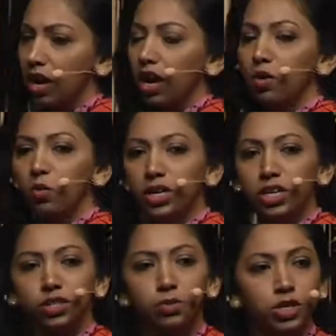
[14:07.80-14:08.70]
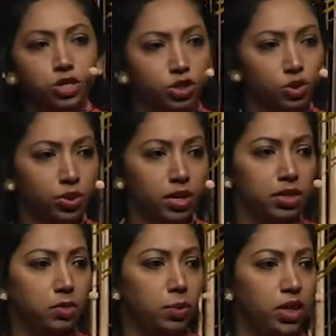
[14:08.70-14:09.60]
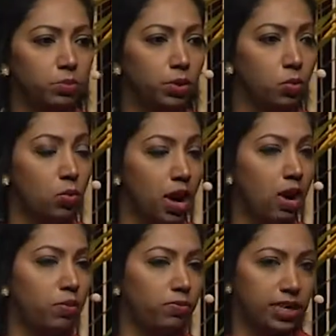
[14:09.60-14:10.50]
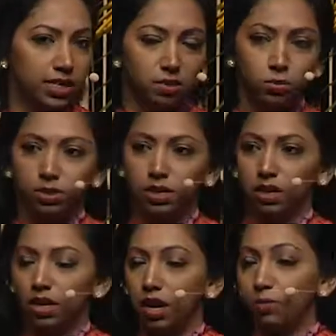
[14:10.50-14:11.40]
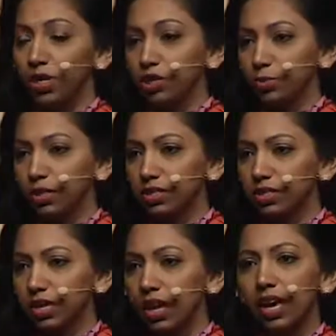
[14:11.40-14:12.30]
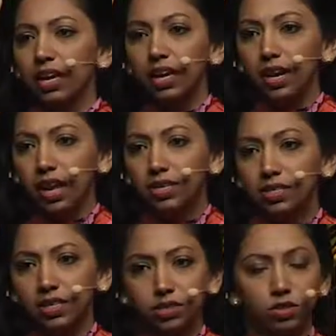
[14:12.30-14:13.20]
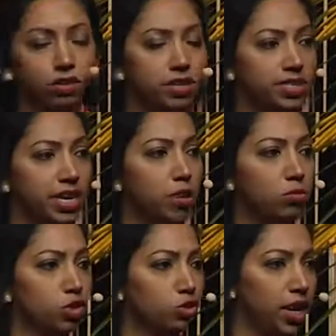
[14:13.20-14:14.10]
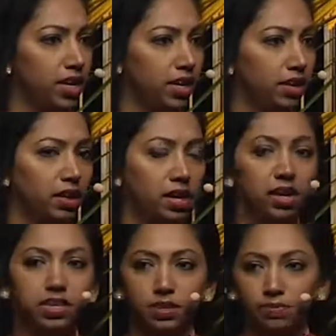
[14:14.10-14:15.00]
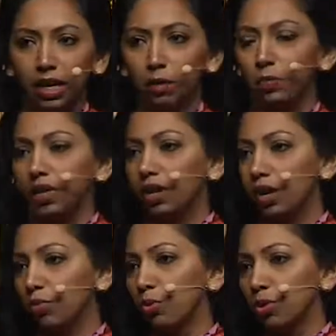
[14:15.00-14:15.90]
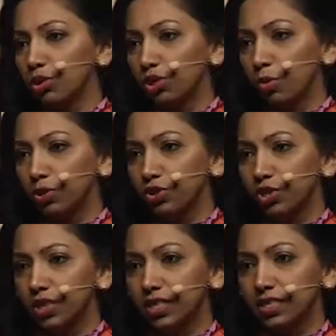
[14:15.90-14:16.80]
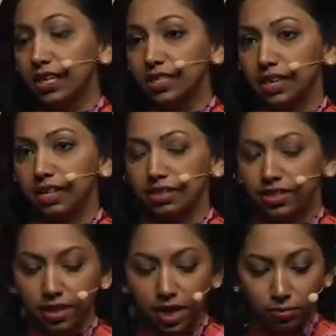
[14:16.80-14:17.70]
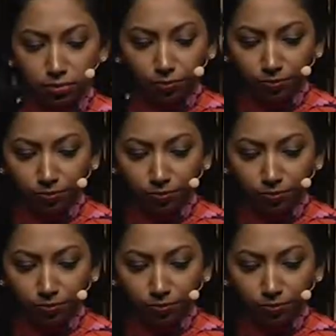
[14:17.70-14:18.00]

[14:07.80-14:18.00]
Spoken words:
And we need to ensure that people who are on flexible arrangements get access to the same training, development, and promotion opportunities as other staff.